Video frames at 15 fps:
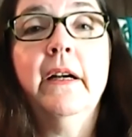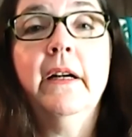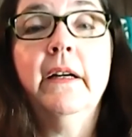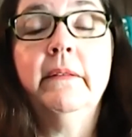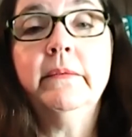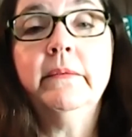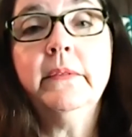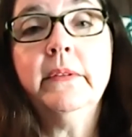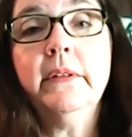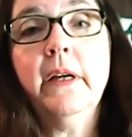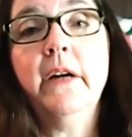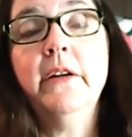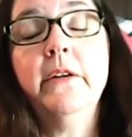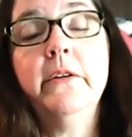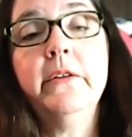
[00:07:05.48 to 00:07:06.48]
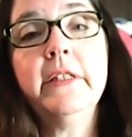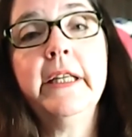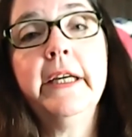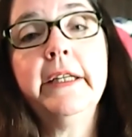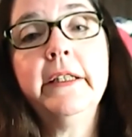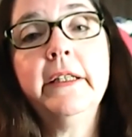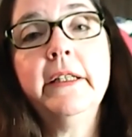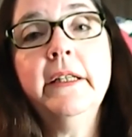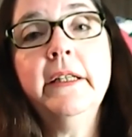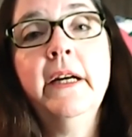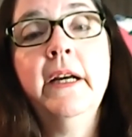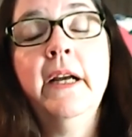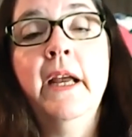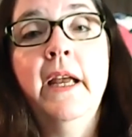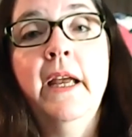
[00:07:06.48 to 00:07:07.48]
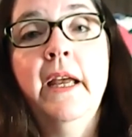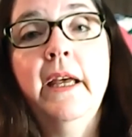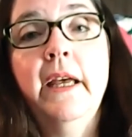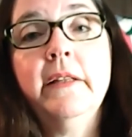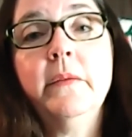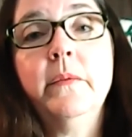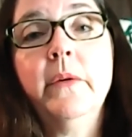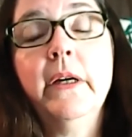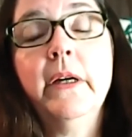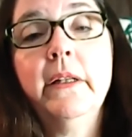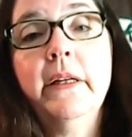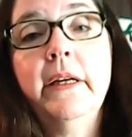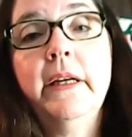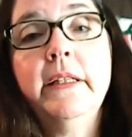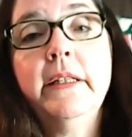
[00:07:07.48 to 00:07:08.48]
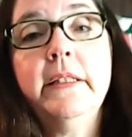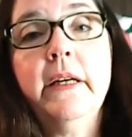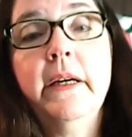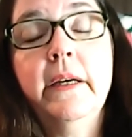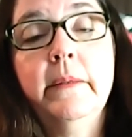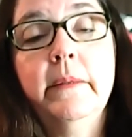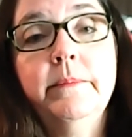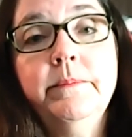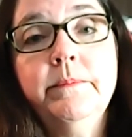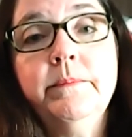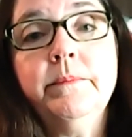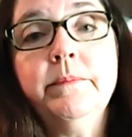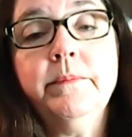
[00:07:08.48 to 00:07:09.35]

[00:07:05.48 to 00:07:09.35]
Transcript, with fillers: um, our newsletter, as well as um,